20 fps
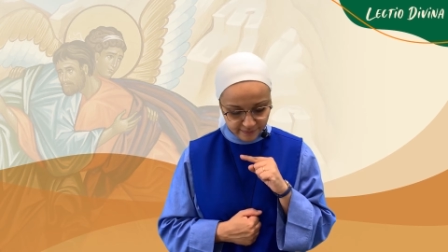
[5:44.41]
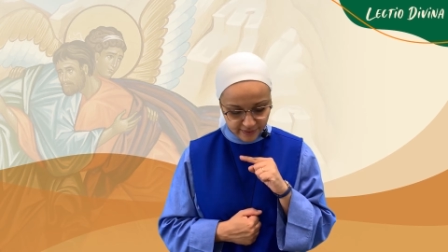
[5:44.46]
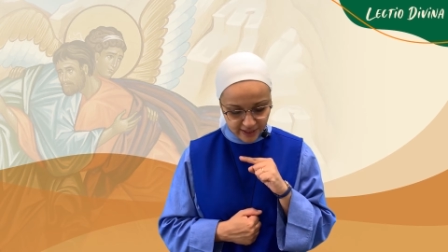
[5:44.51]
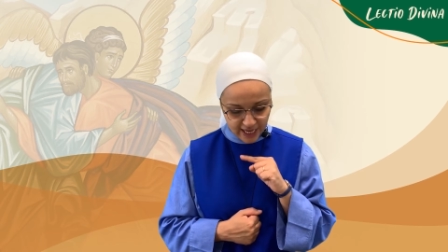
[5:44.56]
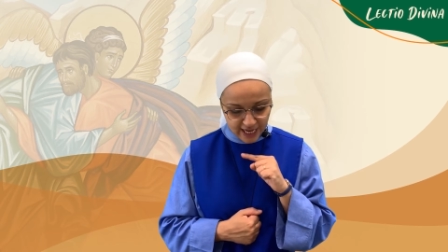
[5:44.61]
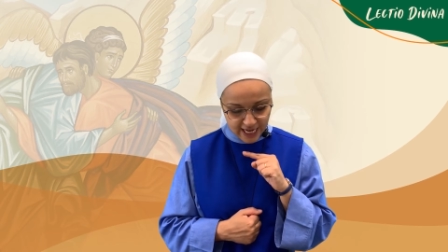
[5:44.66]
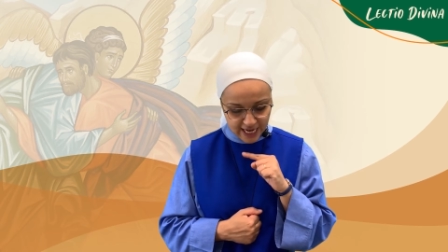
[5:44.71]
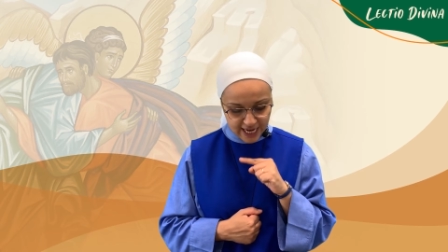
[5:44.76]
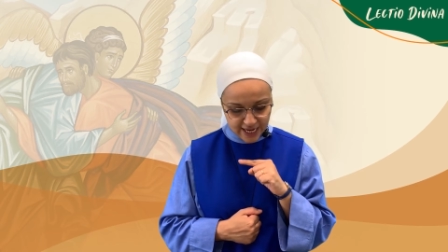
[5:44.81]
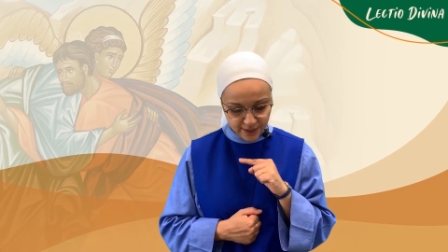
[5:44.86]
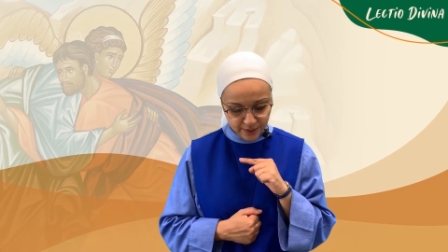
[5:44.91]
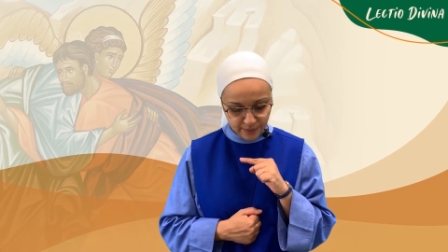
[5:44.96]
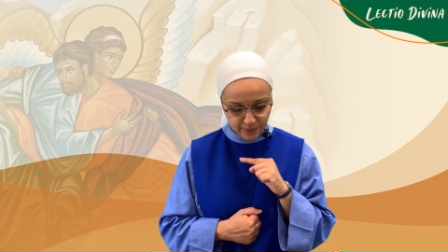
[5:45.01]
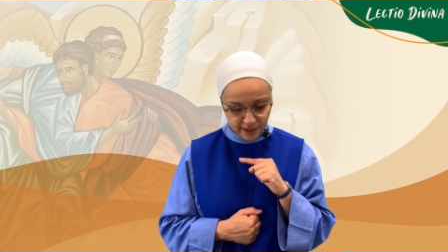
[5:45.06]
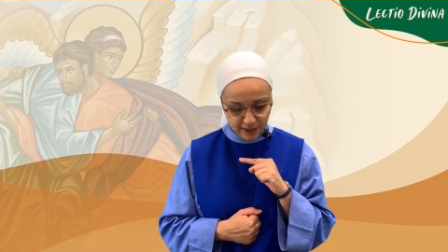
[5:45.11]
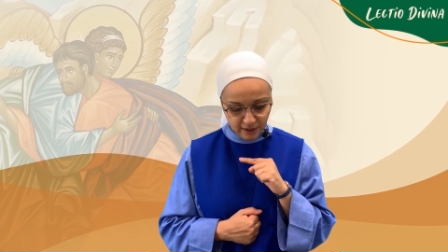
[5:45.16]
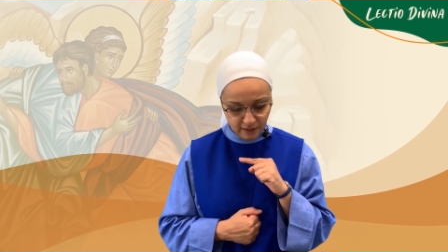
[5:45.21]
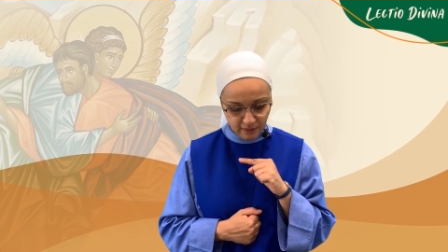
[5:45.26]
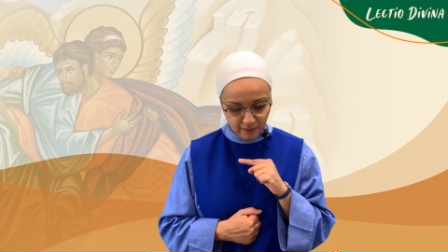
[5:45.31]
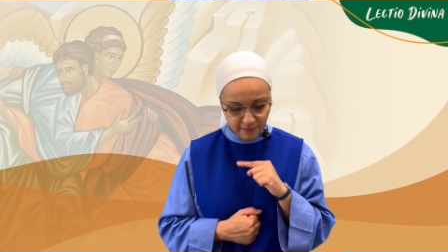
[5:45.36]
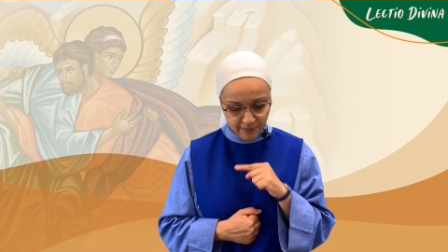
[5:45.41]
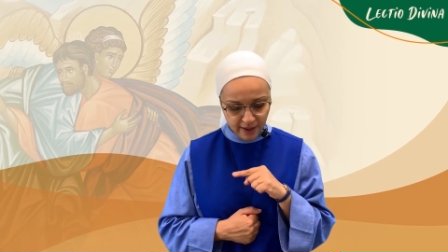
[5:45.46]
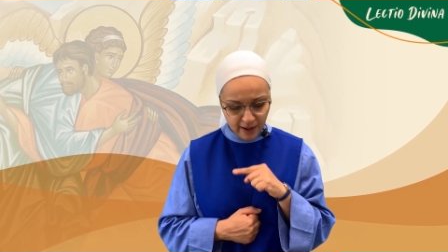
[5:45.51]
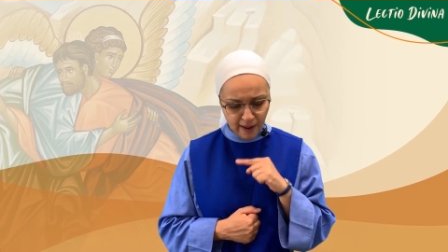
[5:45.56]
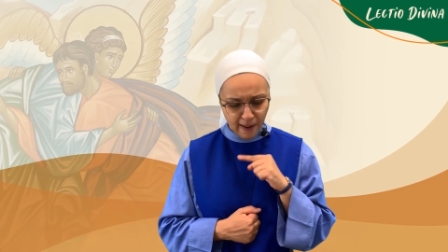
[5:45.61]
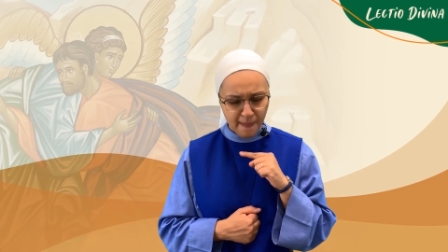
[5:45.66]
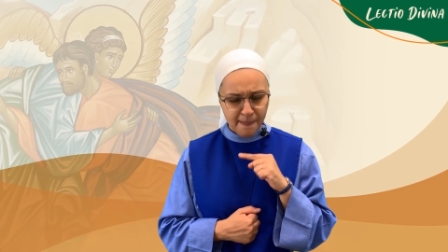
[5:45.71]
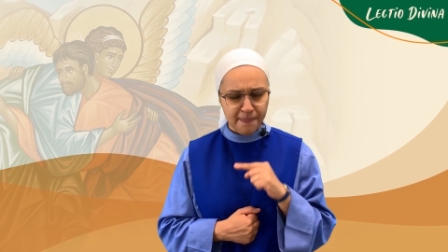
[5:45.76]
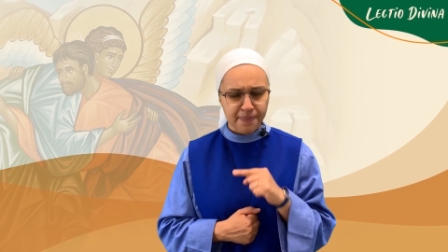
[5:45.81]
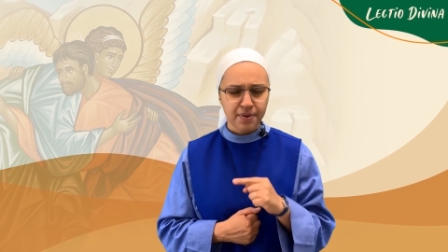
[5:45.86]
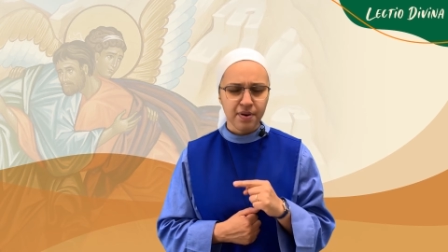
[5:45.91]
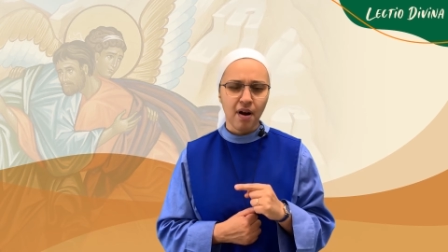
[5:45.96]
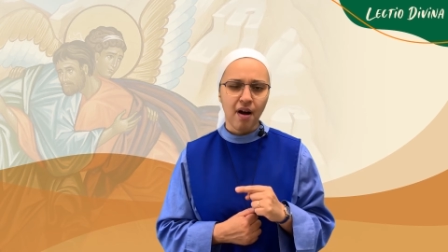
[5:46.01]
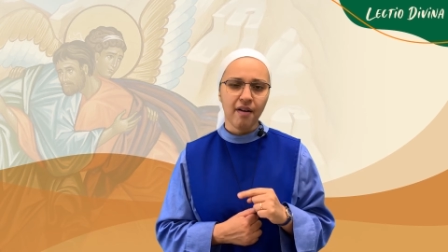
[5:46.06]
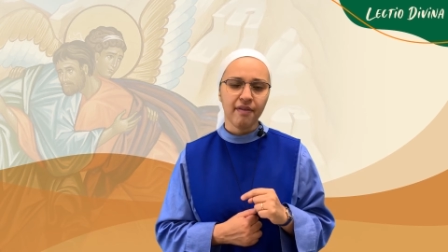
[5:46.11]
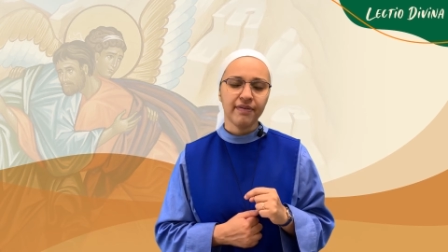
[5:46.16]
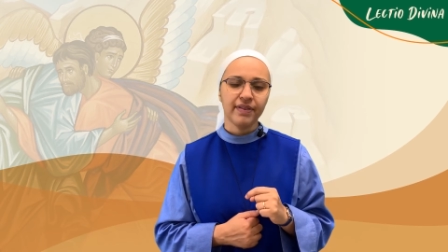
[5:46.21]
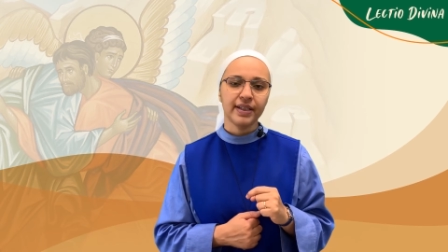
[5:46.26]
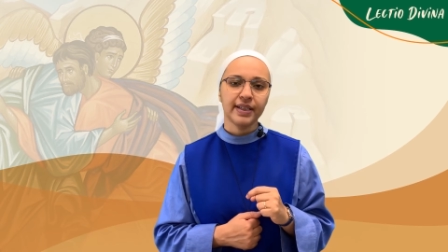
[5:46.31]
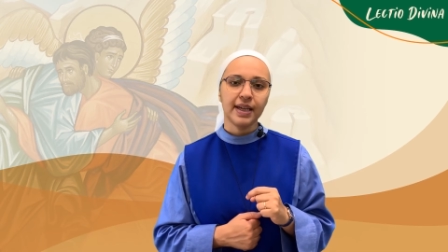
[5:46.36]
in Israel, a
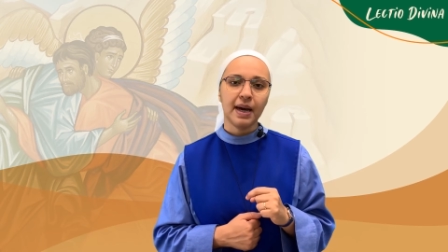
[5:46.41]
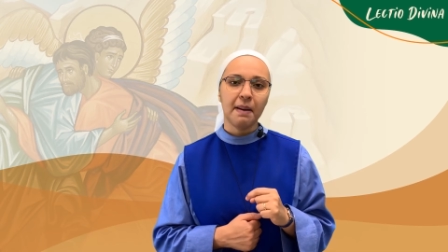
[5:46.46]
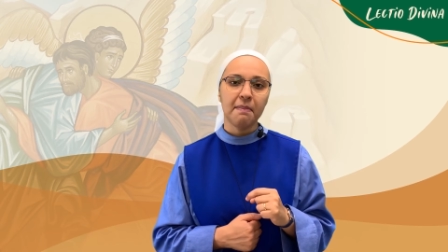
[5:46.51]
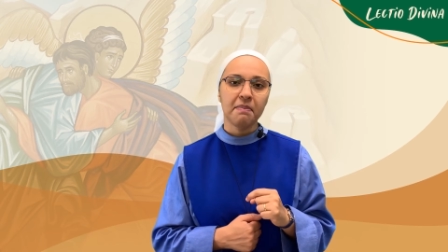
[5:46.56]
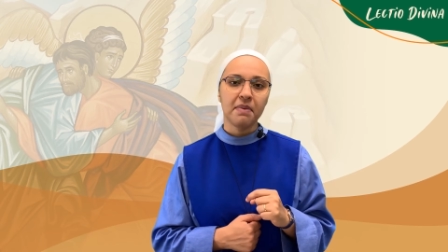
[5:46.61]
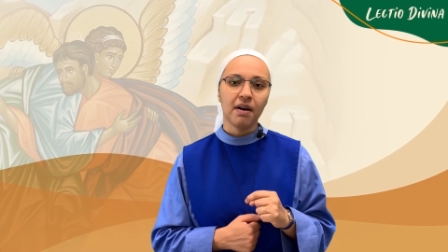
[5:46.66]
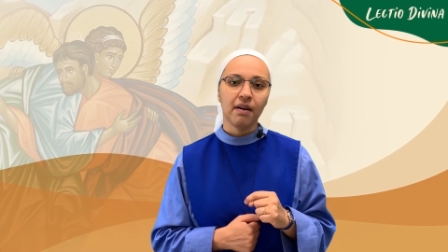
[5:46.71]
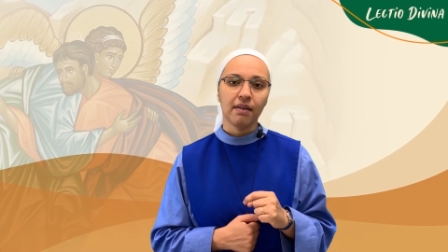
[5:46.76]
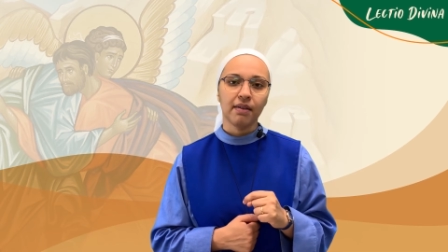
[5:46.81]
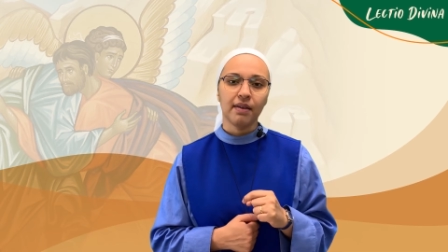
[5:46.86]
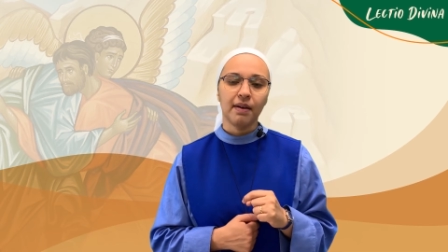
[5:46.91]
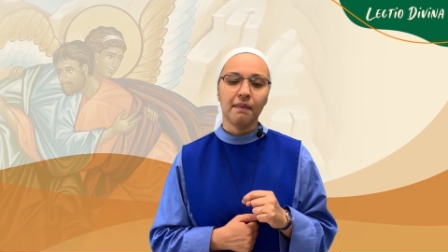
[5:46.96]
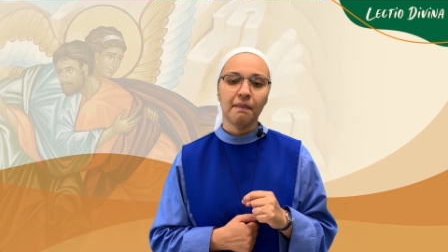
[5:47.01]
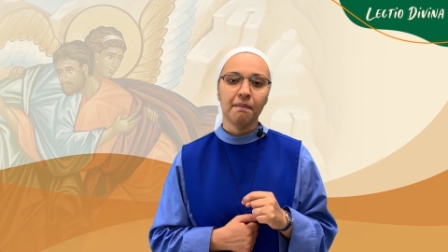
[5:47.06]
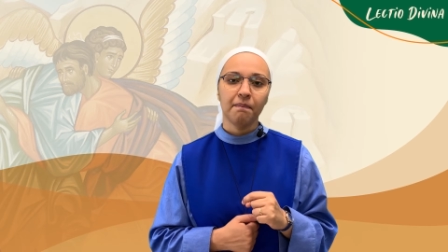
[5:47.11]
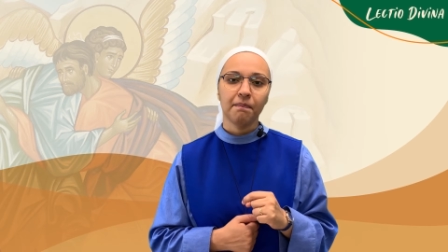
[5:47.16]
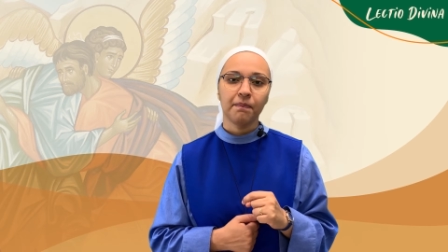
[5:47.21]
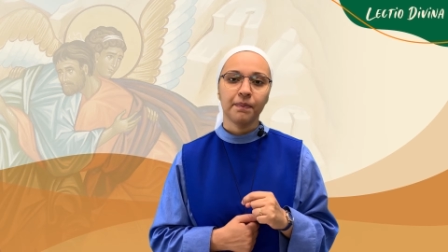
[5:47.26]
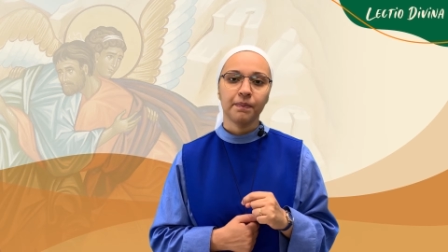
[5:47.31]
prophet among them.